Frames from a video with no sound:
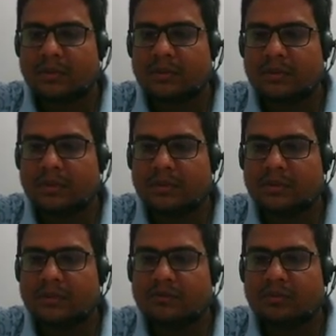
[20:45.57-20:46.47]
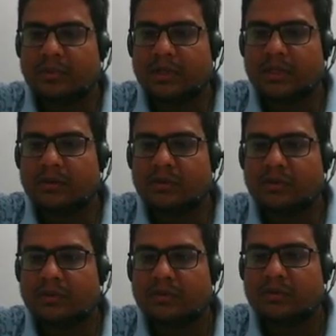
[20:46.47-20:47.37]
then this will be into
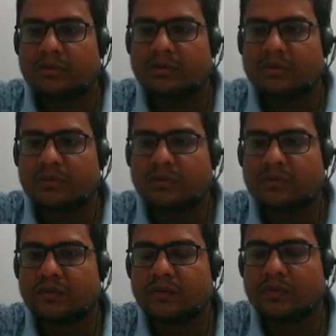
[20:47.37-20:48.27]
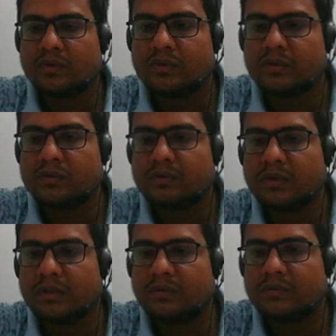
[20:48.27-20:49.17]
4 cos square
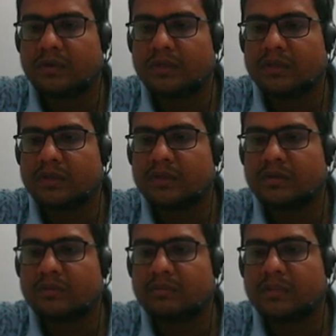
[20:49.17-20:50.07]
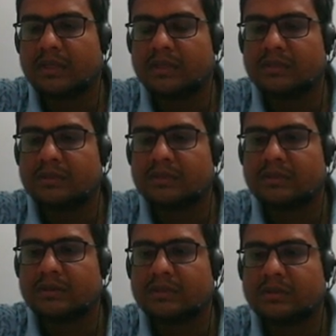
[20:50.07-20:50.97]
alpha minus
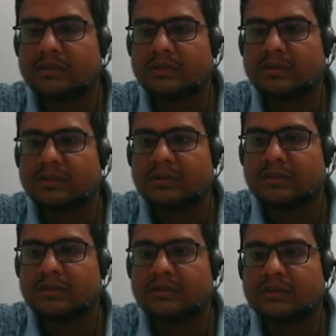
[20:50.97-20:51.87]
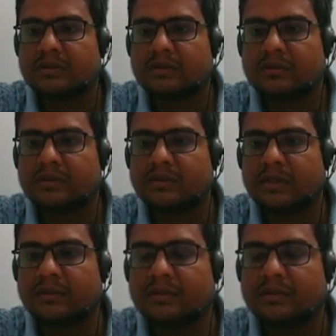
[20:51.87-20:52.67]
3.